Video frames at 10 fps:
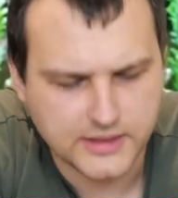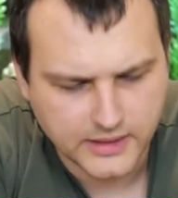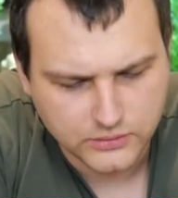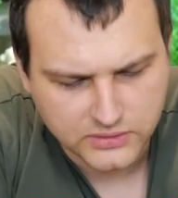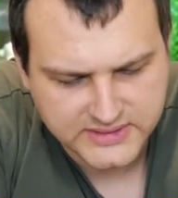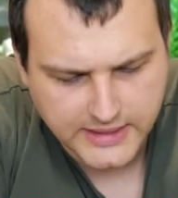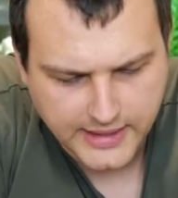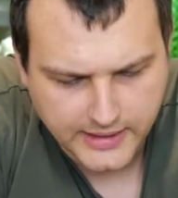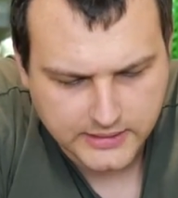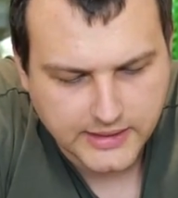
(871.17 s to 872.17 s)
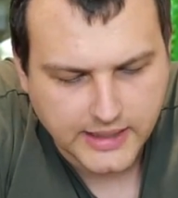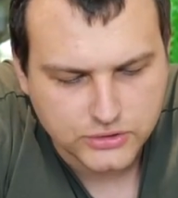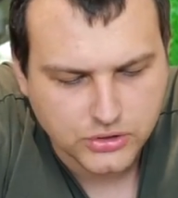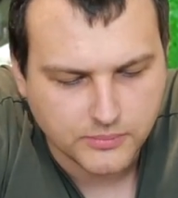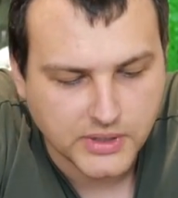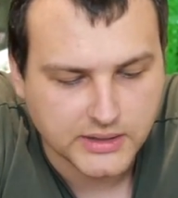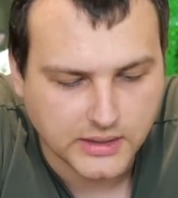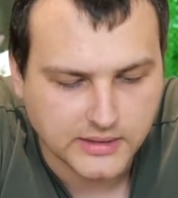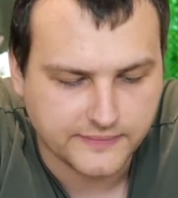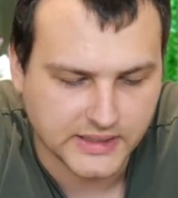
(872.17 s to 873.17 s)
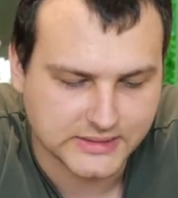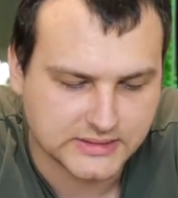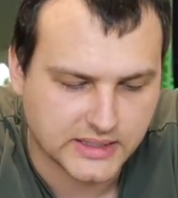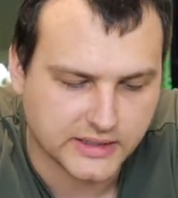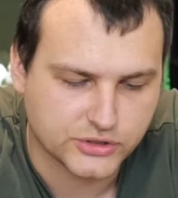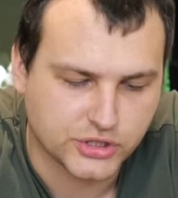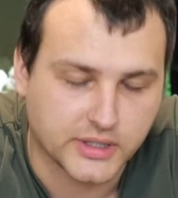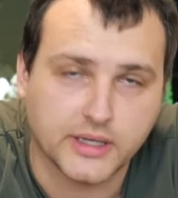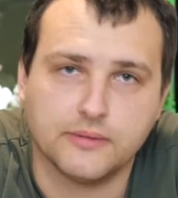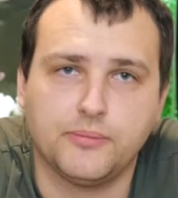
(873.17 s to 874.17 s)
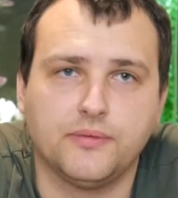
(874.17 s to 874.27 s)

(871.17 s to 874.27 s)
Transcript: thing to say, it has completely different structure. If